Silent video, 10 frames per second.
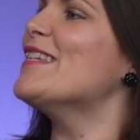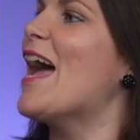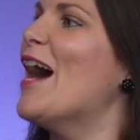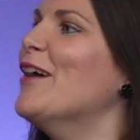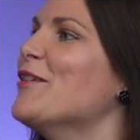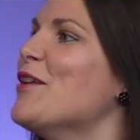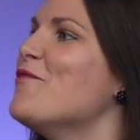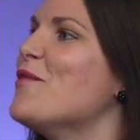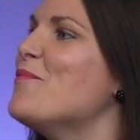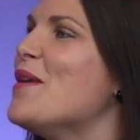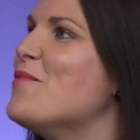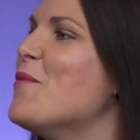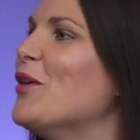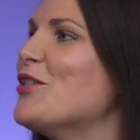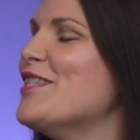now, for people
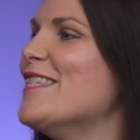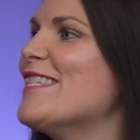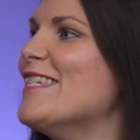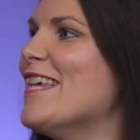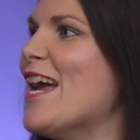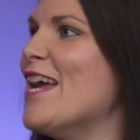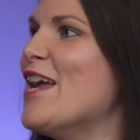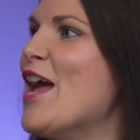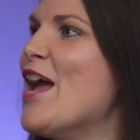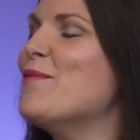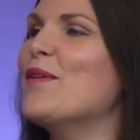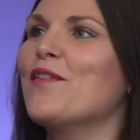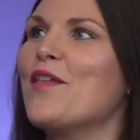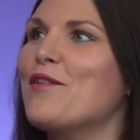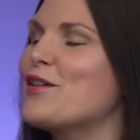watching this today,
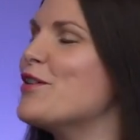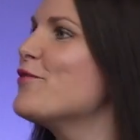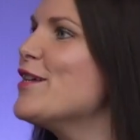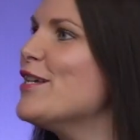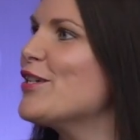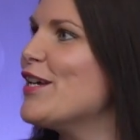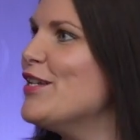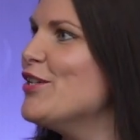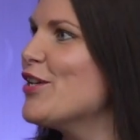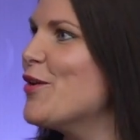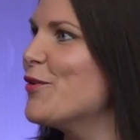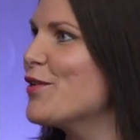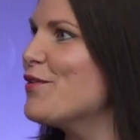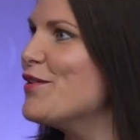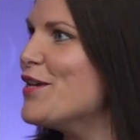whether they're a career changer
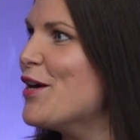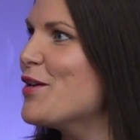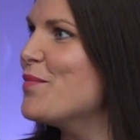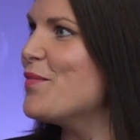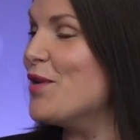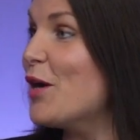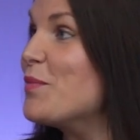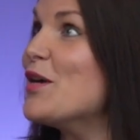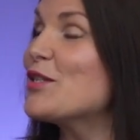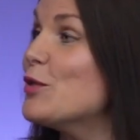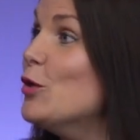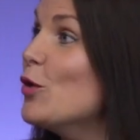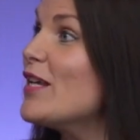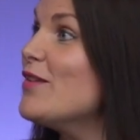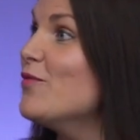or they're a young person
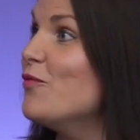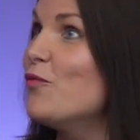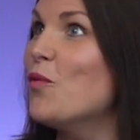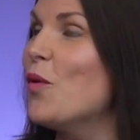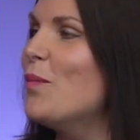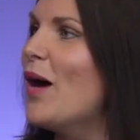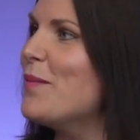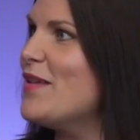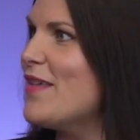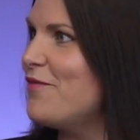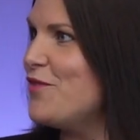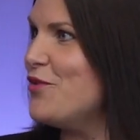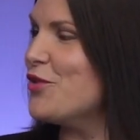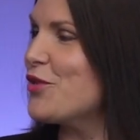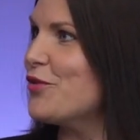looking for what might be their
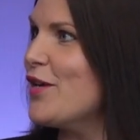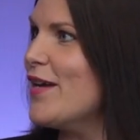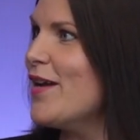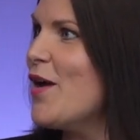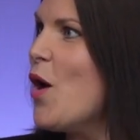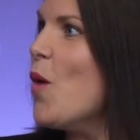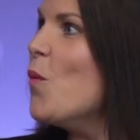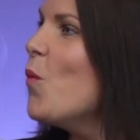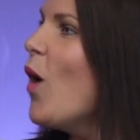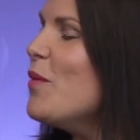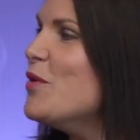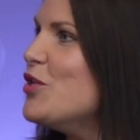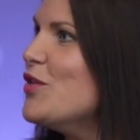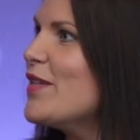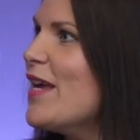future career, why
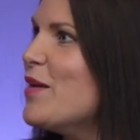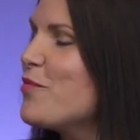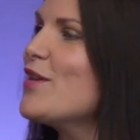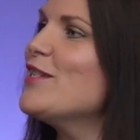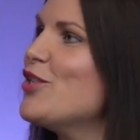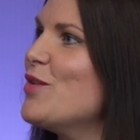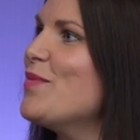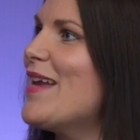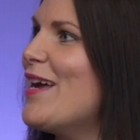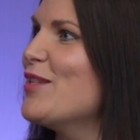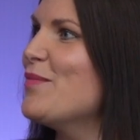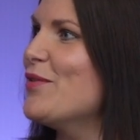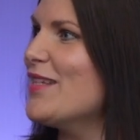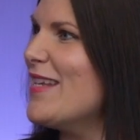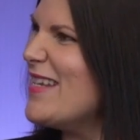would you say an apprenticeship in house
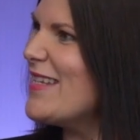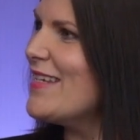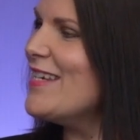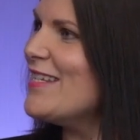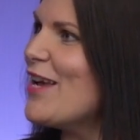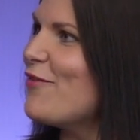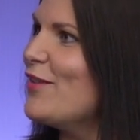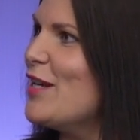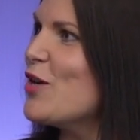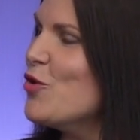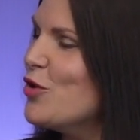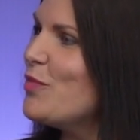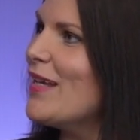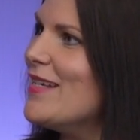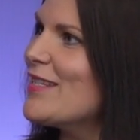building is definitely a good
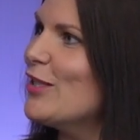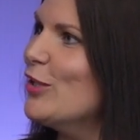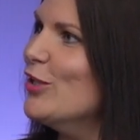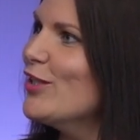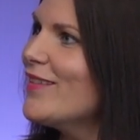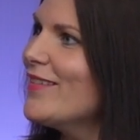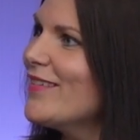place to look?